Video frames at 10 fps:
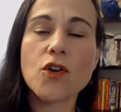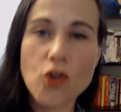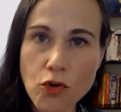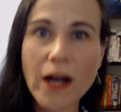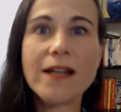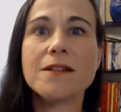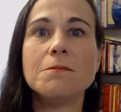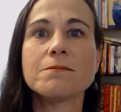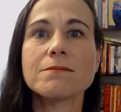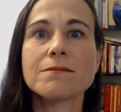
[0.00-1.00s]
Great.
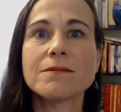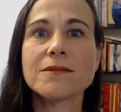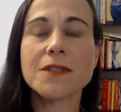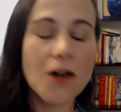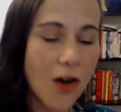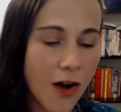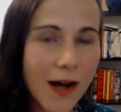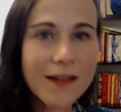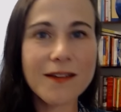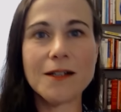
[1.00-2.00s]

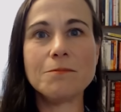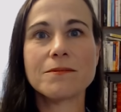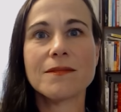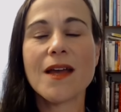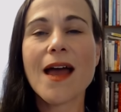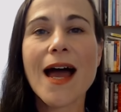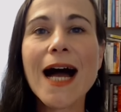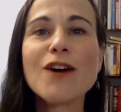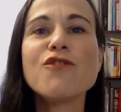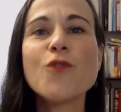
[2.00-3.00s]
Awesome.
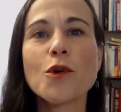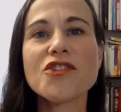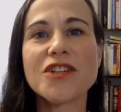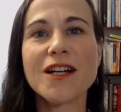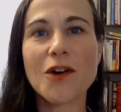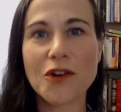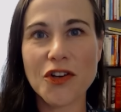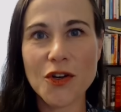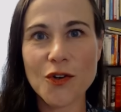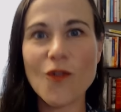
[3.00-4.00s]
How fortunate are
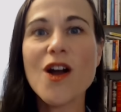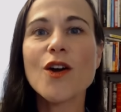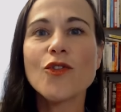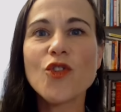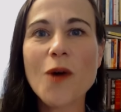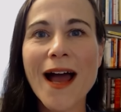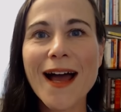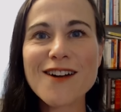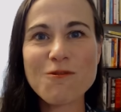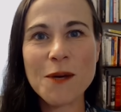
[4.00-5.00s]
you to
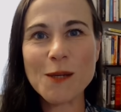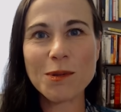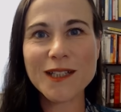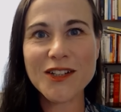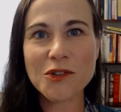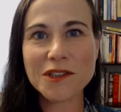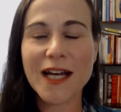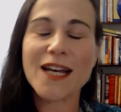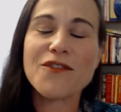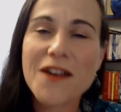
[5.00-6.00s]
have people in your
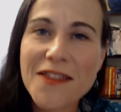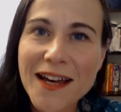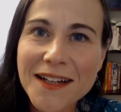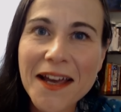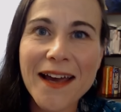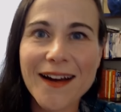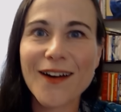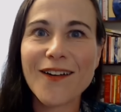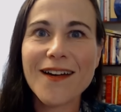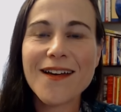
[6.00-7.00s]
life that
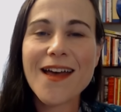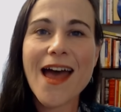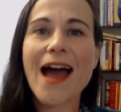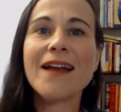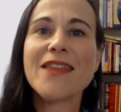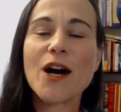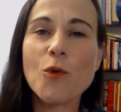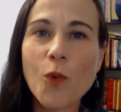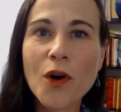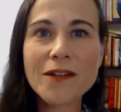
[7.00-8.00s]
care and that
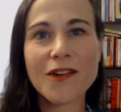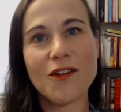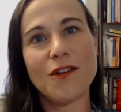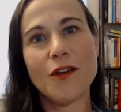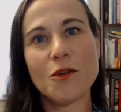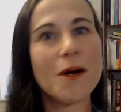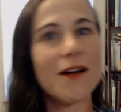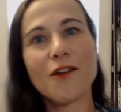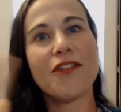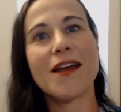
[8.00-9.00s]
want to see you
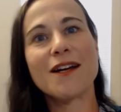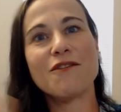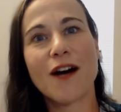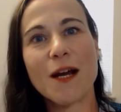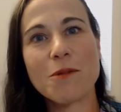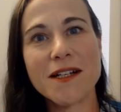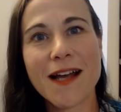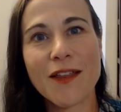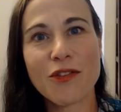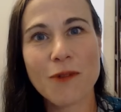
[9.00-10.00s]
healthy and vibrant
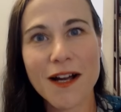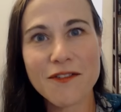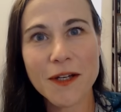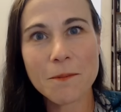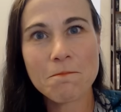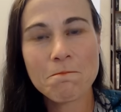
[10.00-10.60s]
and thriving?